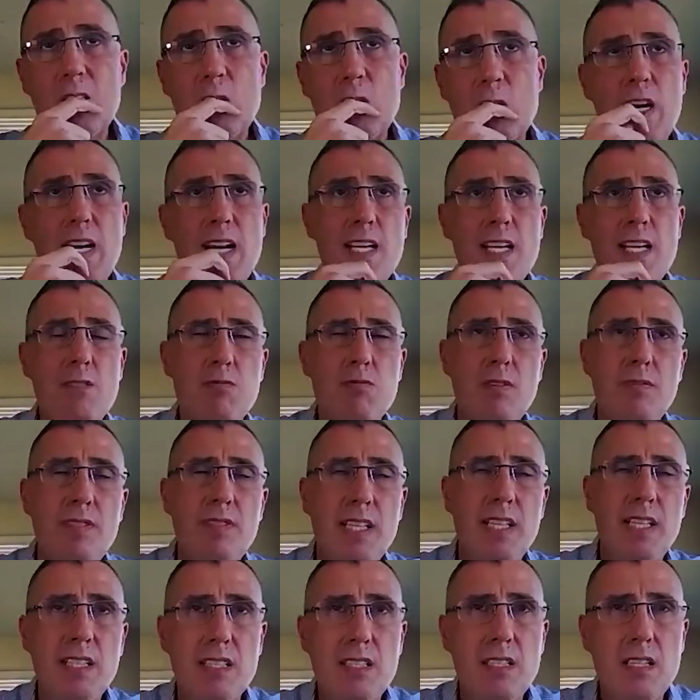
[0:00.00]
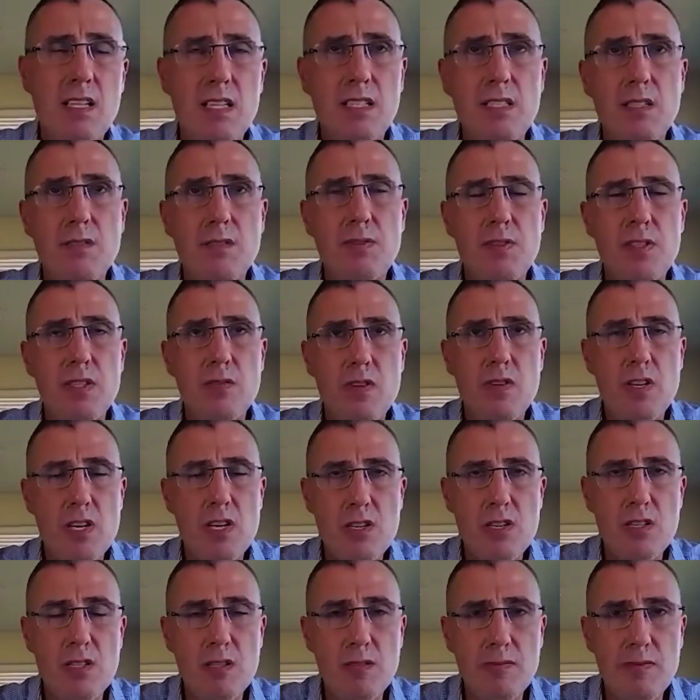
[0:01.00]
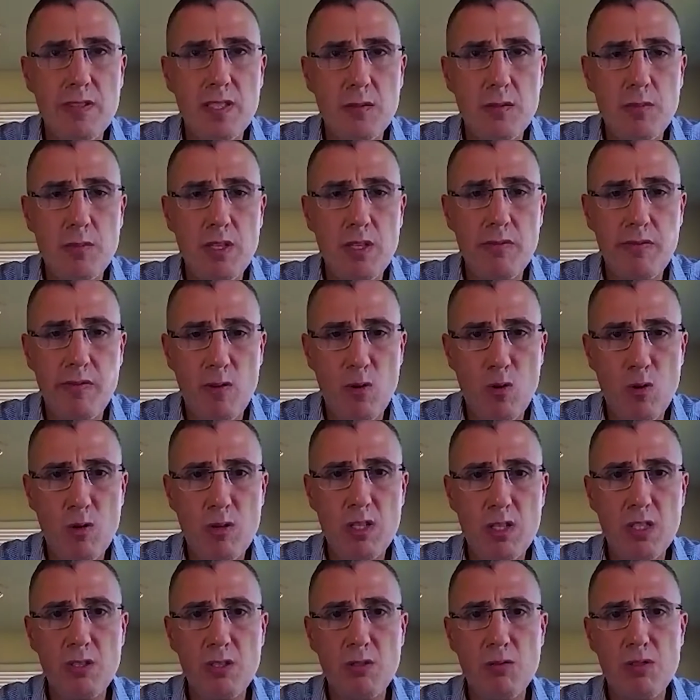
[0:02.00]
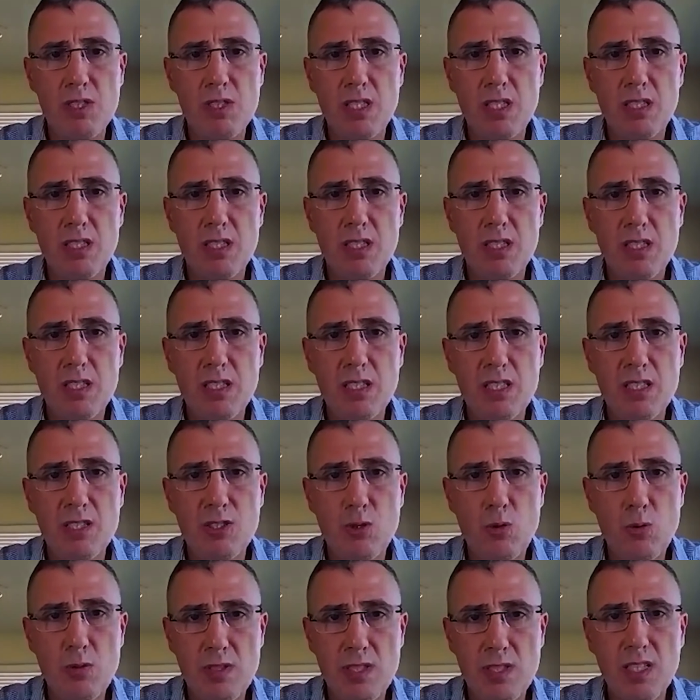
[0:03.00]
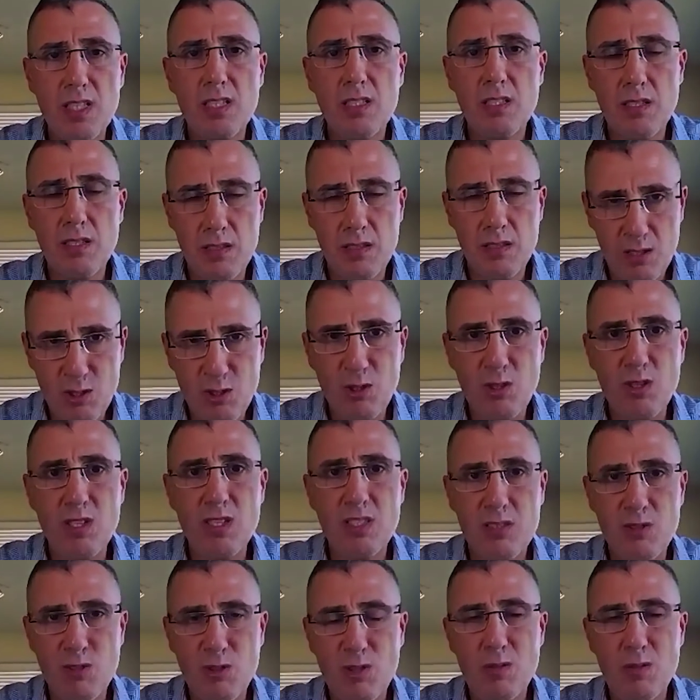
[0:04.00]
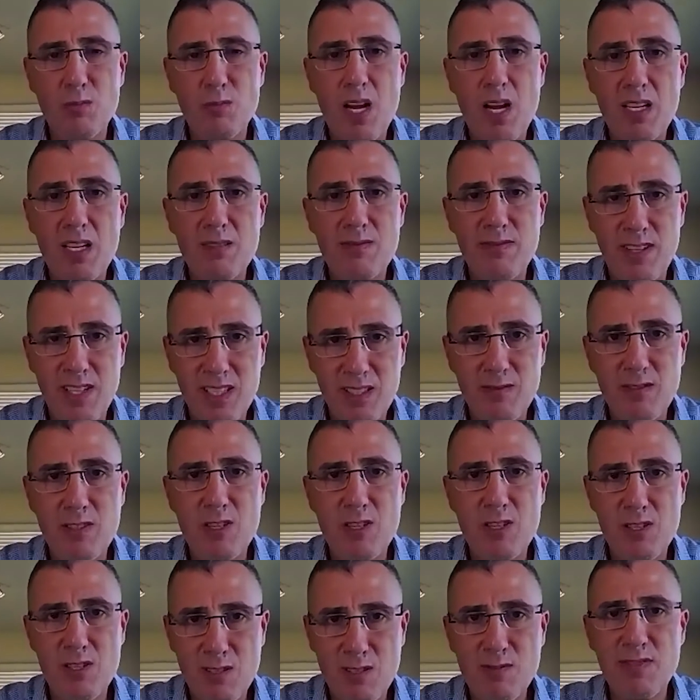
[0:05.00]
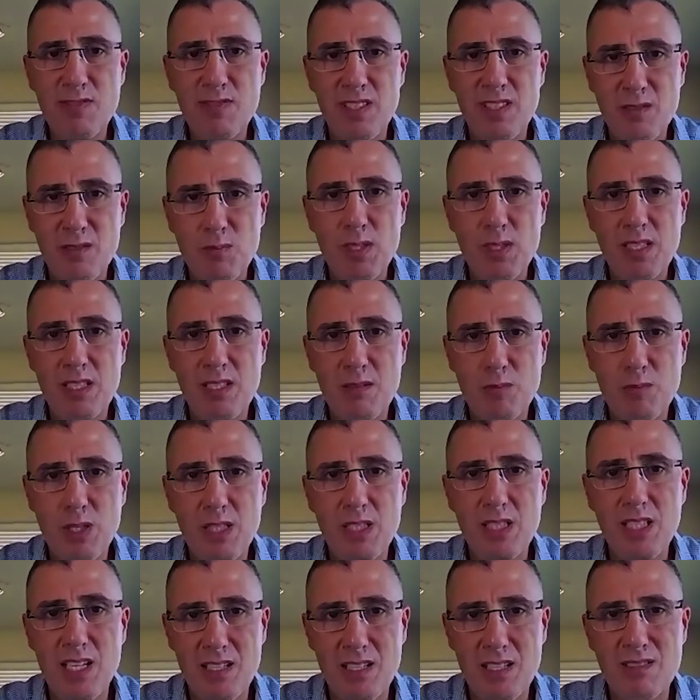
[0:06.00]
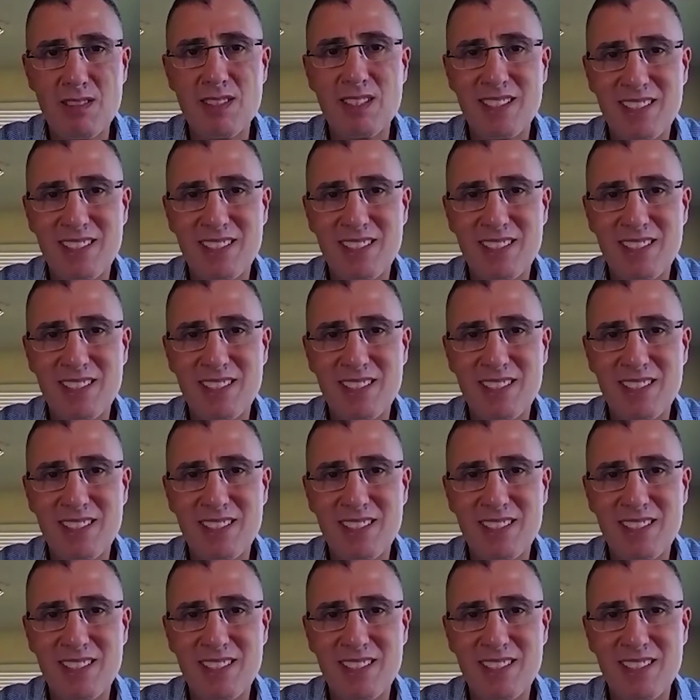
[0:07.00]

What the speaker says: twice. We've done a different version of it before using juicing, a sort of modified version of it, but yes.